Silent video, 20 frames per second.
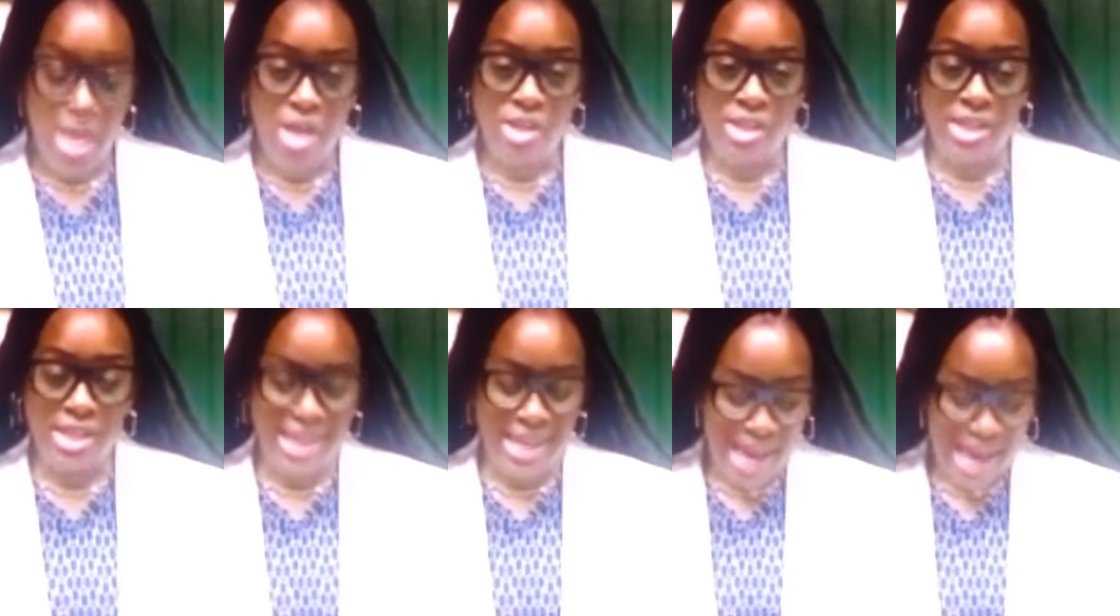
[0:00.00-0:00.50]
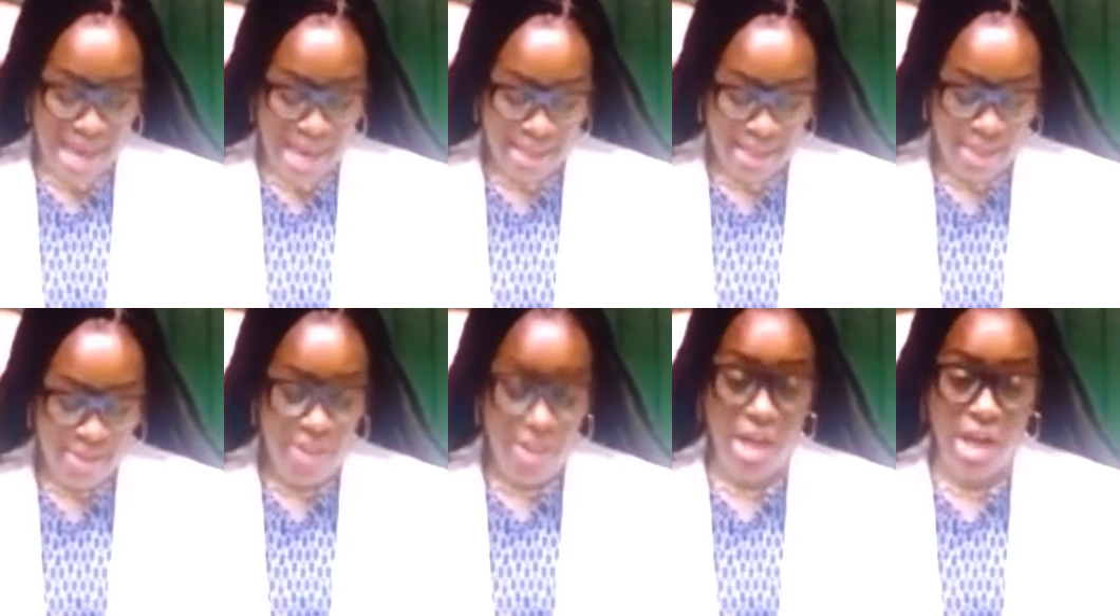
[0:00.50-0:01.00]
So can
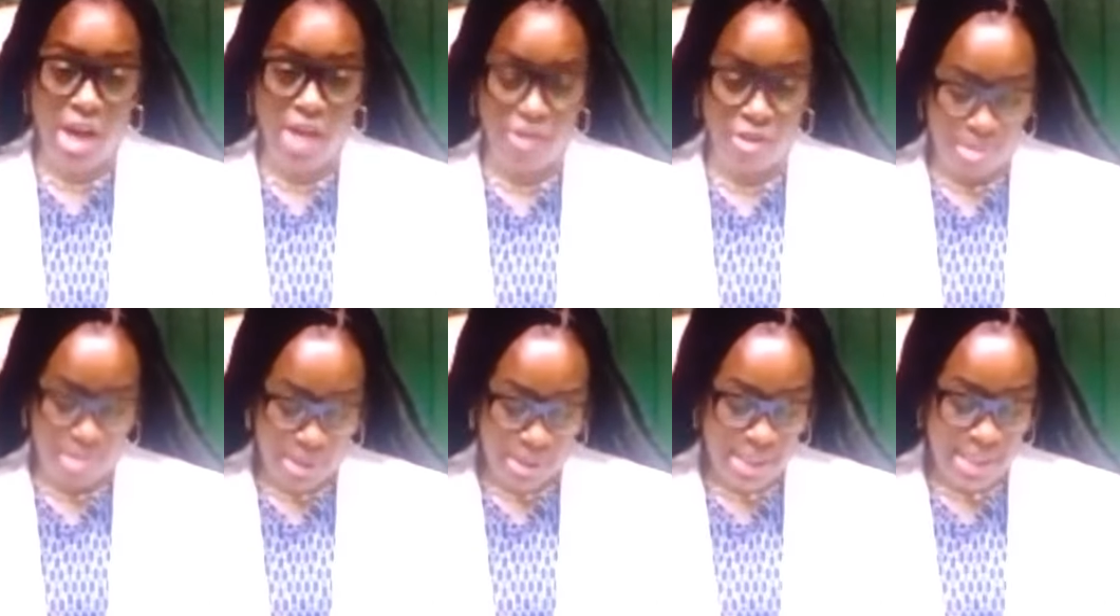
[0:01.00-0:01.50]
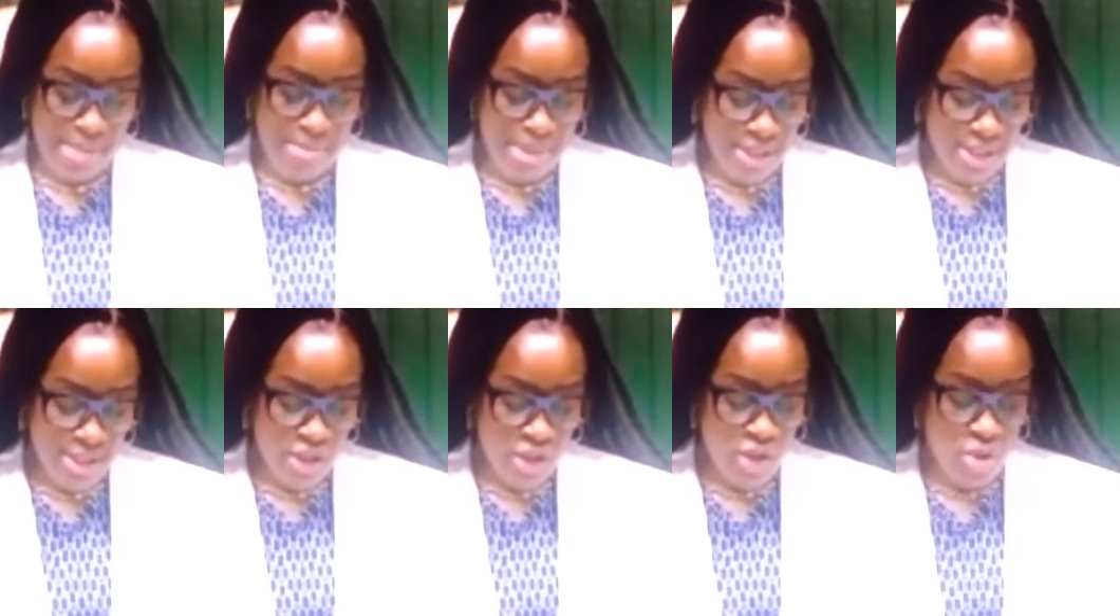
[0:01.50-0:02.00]
the government
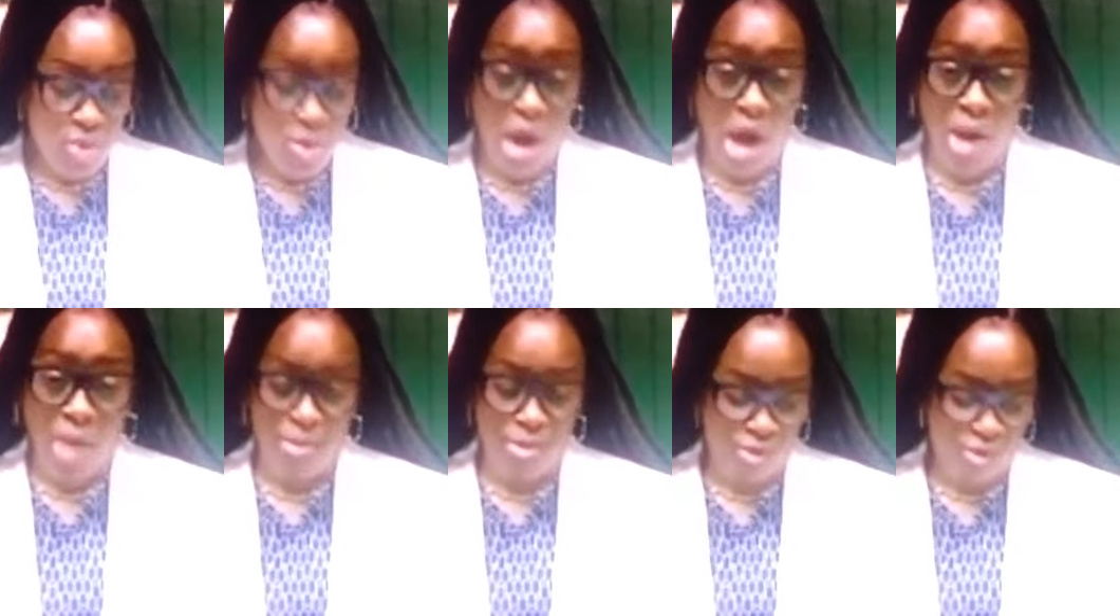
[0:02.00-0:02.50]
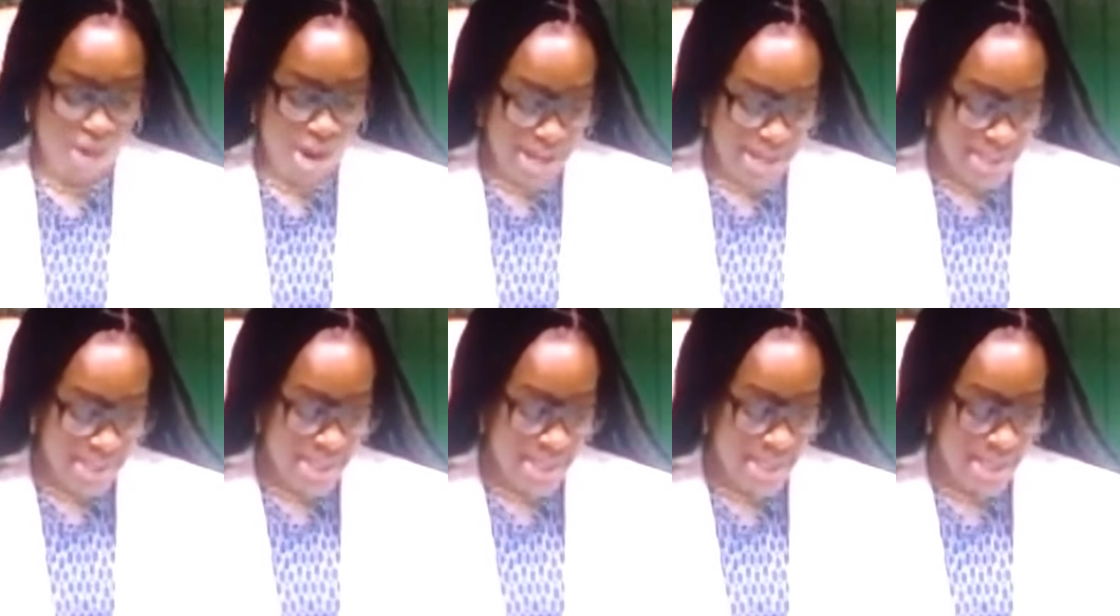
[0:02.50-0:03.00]
commit to
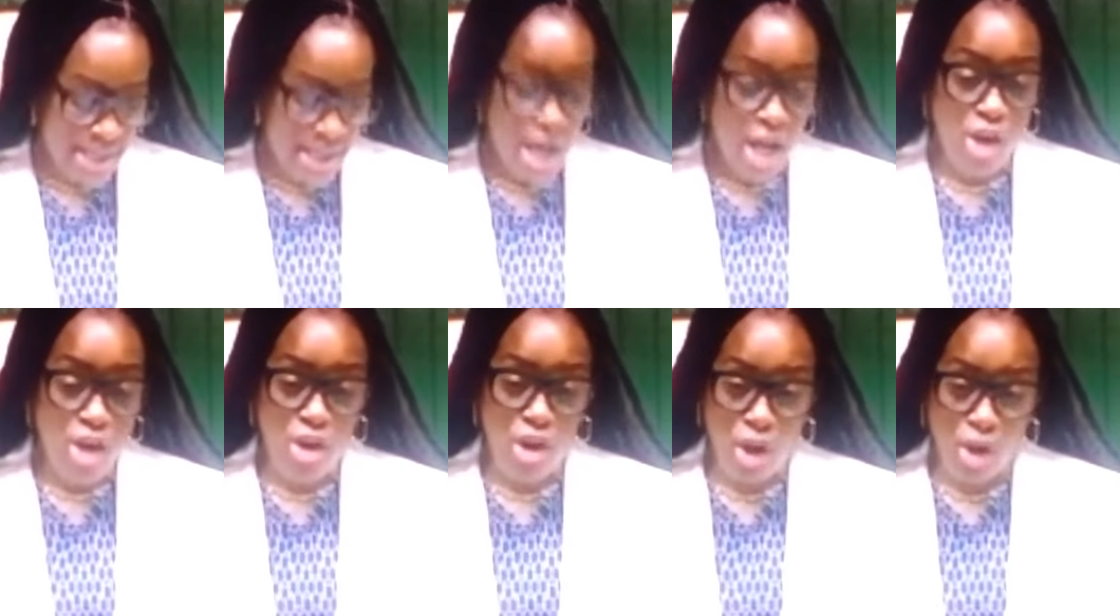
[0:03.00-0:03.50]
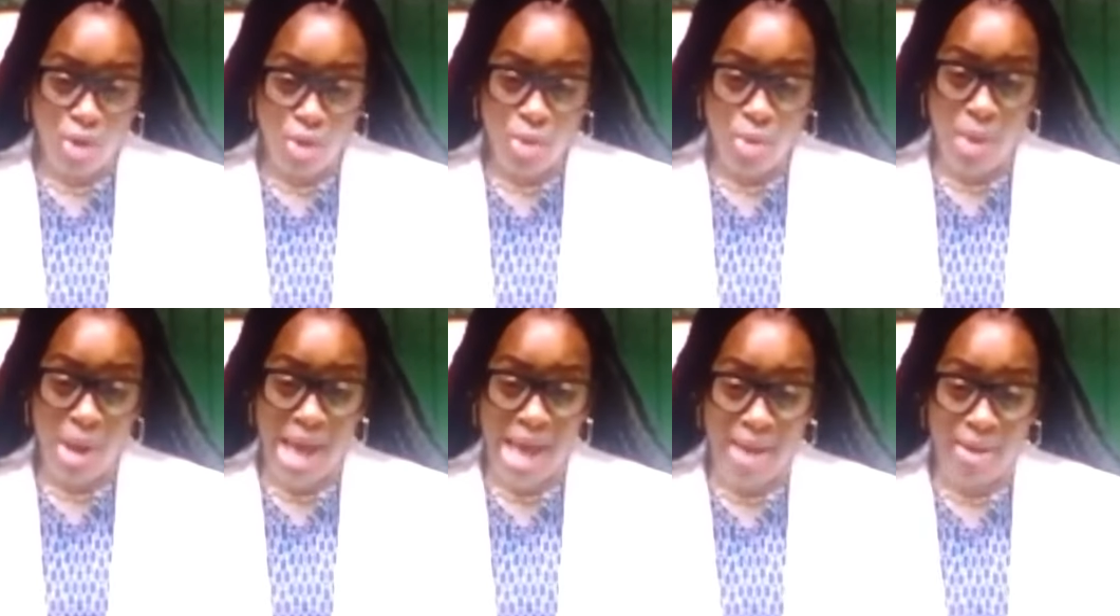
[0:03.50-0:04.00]
uprating local
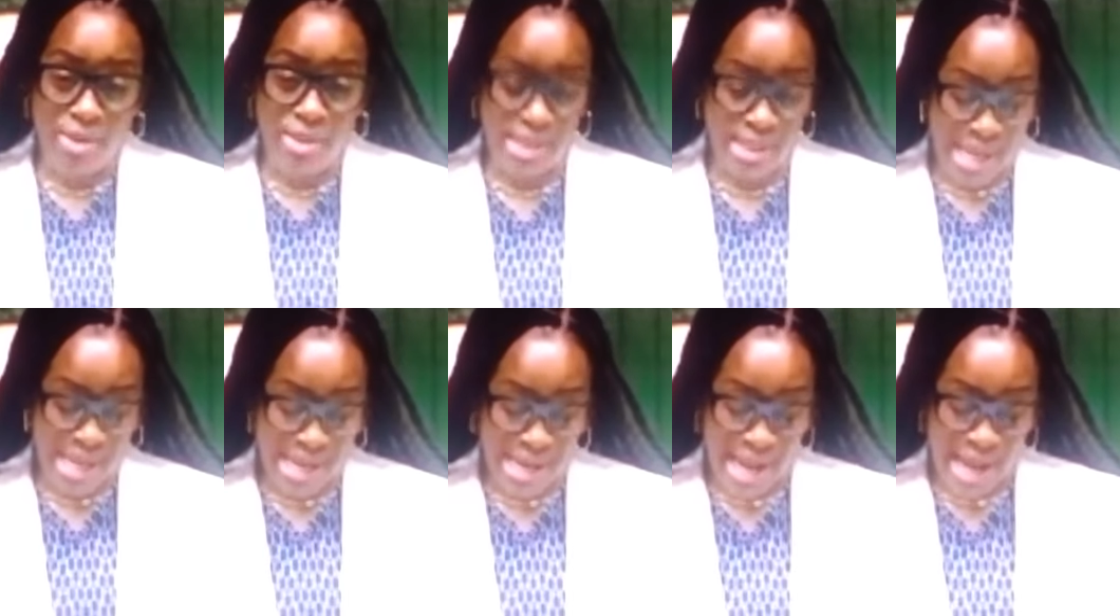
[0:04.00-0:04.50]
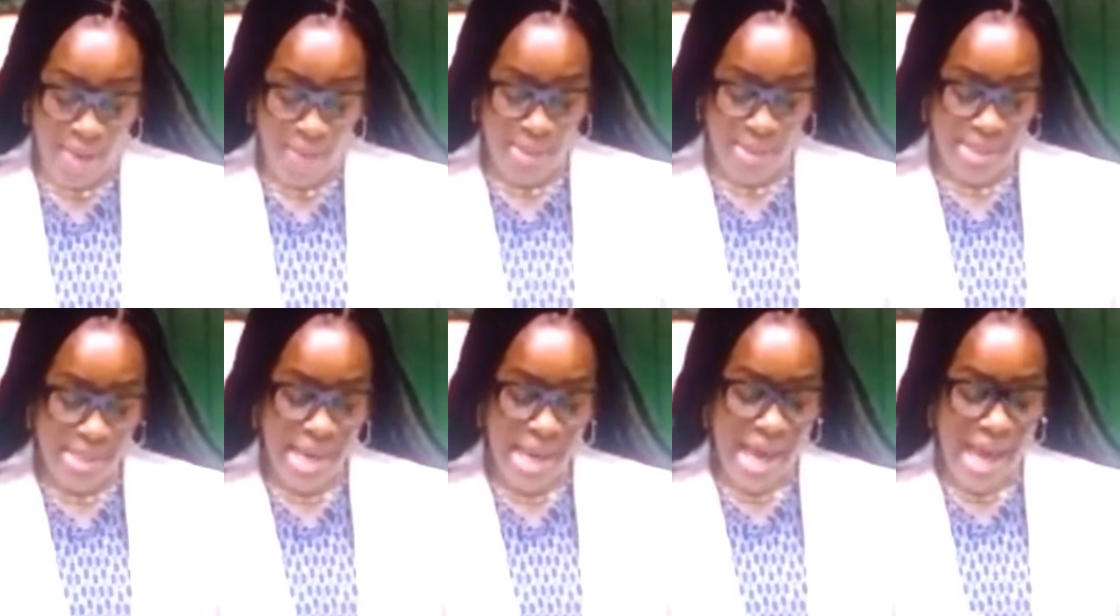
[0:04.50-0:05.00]
housing allowance
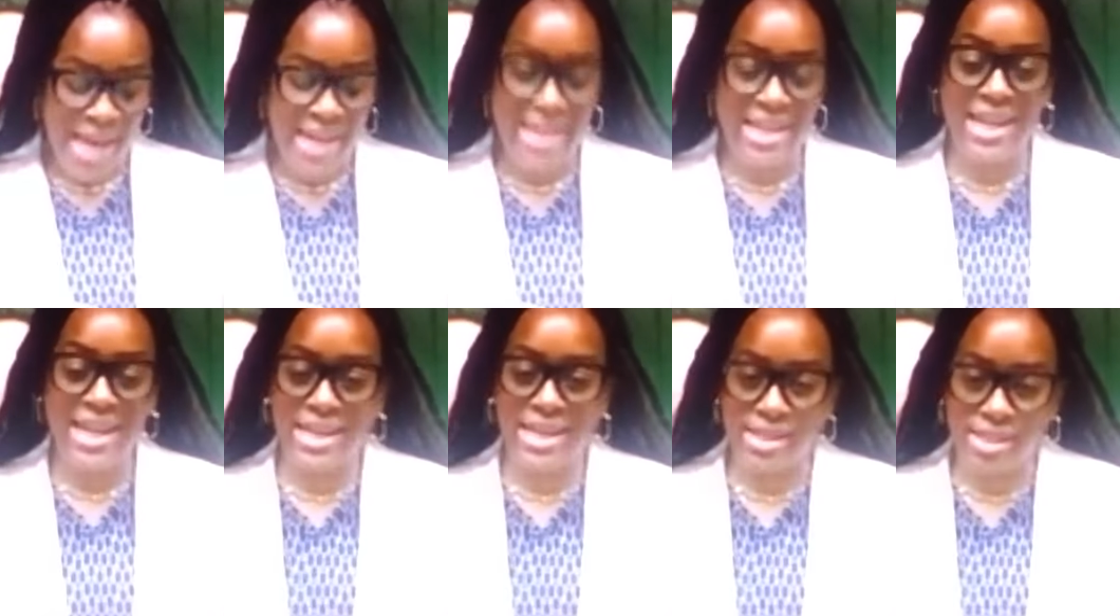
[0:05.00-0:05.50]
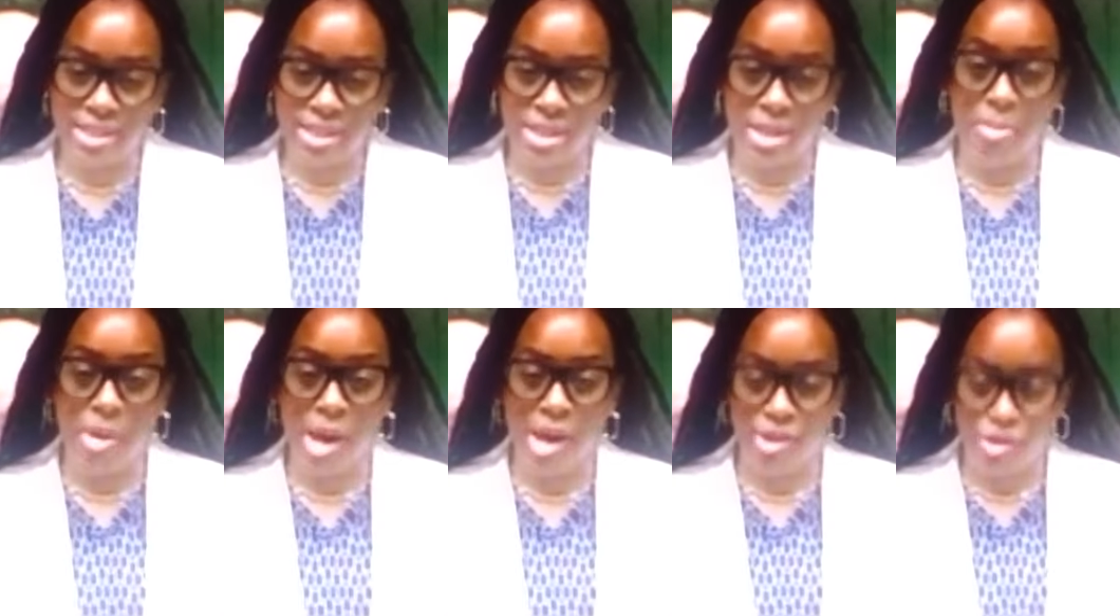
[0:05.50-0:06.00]
at least
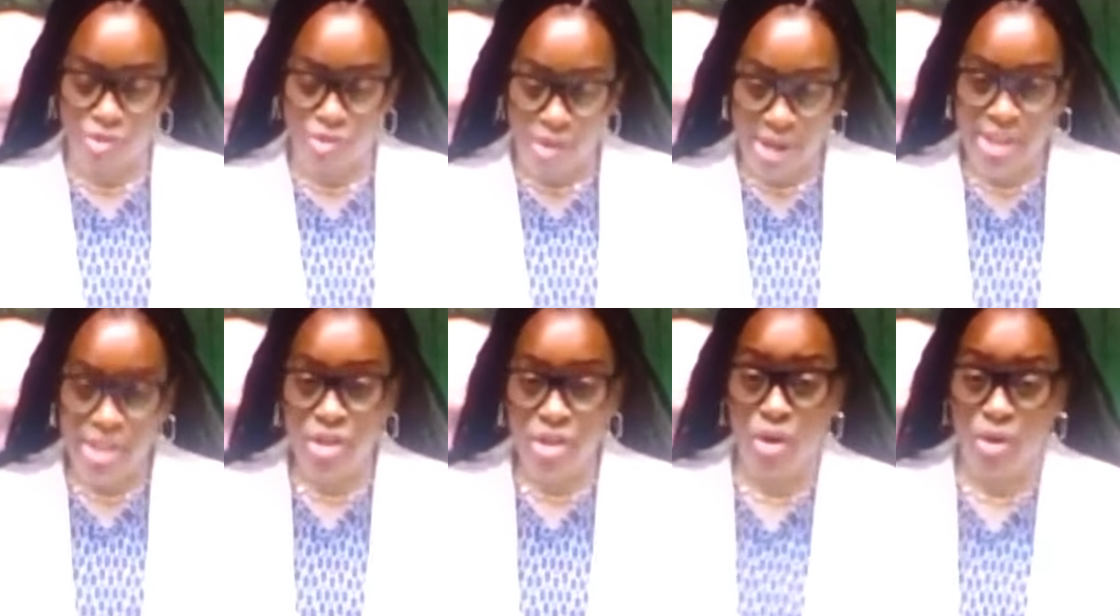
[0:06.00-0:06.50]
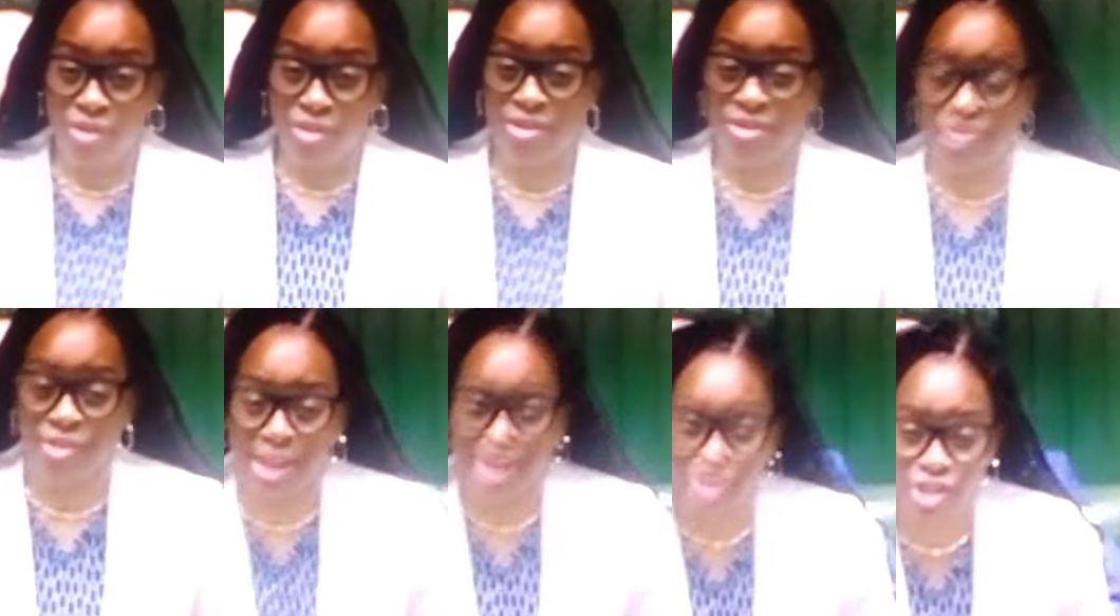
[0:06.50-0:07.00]
by the rate of
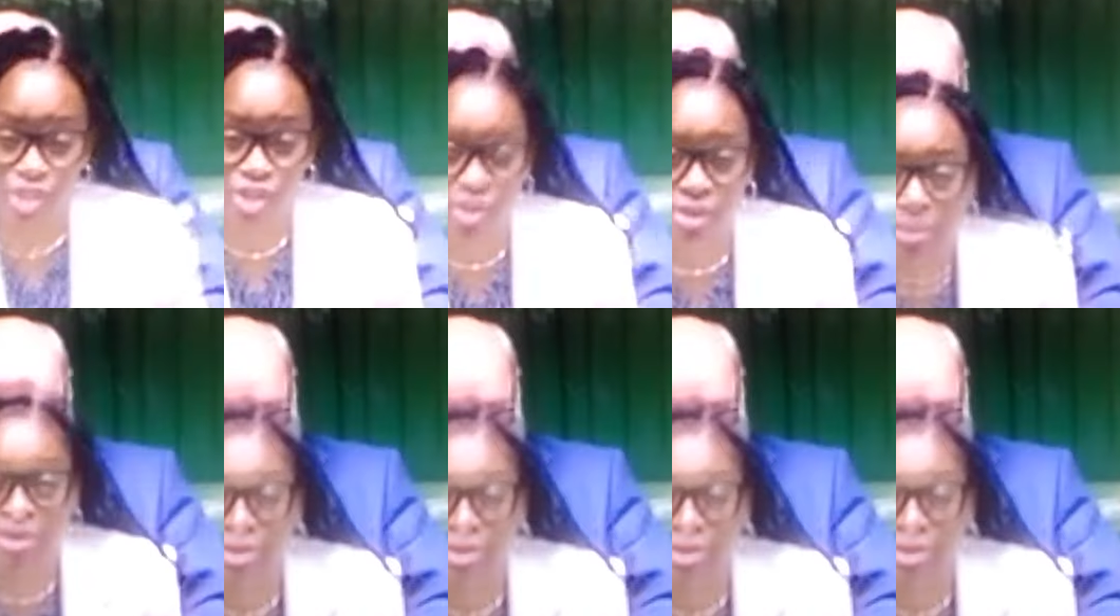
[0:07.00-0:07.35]
inflation?